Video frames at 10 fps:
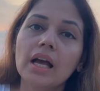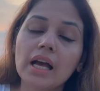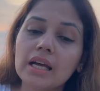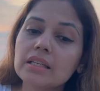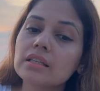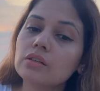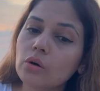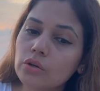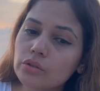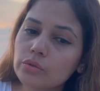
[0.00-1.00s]
And in
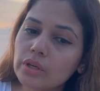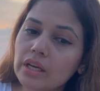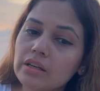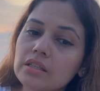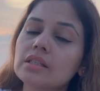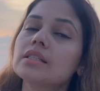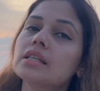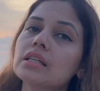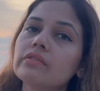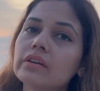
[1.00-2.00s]
order to get a
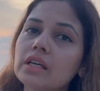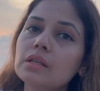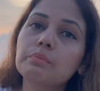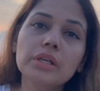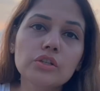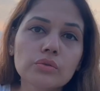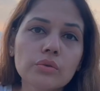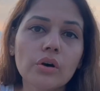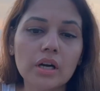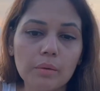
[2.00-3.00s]
significant B2
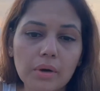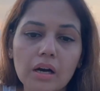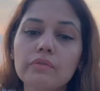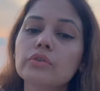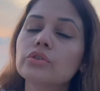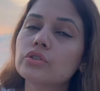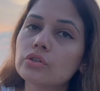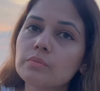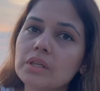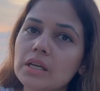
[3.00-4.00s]
or above, you
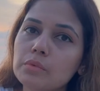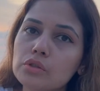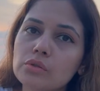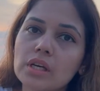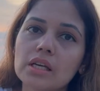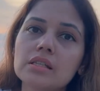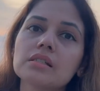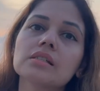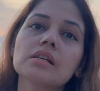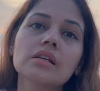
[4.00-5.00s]
should be able to
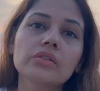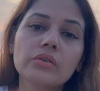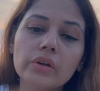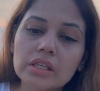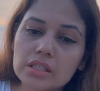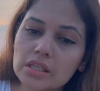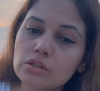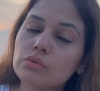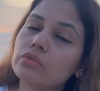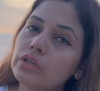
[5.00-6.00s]
get 310
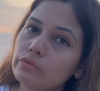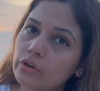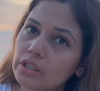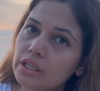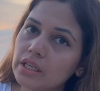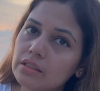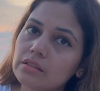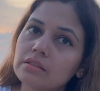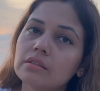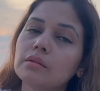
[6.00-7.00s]
to 348
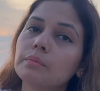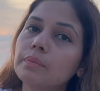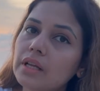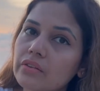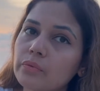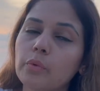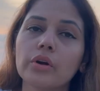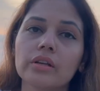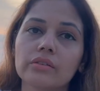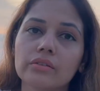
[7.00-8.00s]
plus
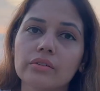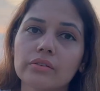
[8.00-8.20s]
points.